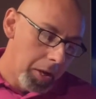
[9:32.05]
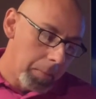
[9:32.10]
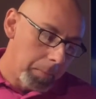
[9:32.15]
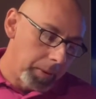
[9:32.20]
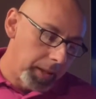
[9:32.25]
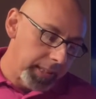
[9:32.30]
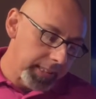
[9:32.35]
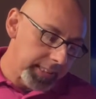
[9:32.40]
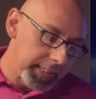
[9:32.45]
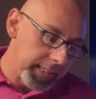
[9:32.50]

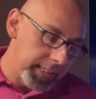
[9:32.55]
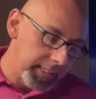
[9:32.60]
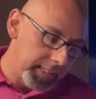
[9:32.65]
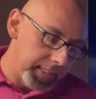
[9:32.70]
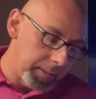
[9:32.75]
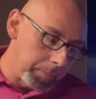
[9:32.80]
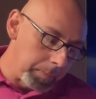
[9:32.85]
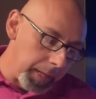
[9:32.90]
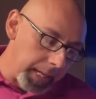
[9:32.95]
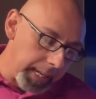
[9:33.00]
Blessed is
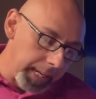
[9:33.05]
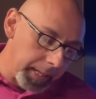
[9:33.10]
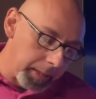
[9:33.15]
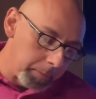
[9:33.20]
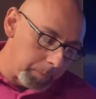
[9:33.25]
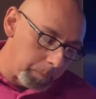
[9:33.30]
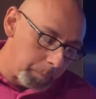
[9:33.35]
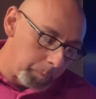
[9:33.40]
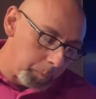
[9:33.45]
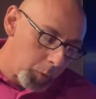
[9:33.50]
the man
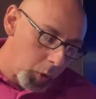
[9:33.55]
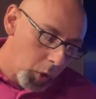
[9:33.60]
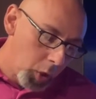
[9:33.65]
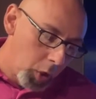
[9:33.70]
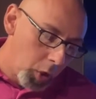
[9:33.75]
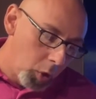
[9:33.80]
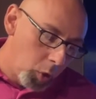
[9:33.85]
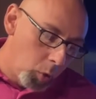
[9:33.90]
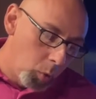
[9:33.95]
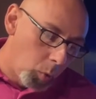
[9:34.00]

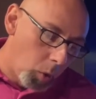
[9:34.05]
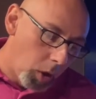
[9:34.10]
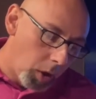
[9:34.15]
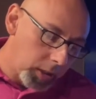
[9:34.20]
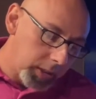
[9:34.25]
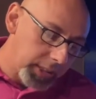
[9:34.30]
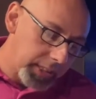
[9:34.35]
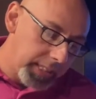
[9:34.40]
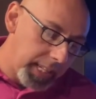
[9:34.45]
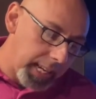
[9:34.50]
who walks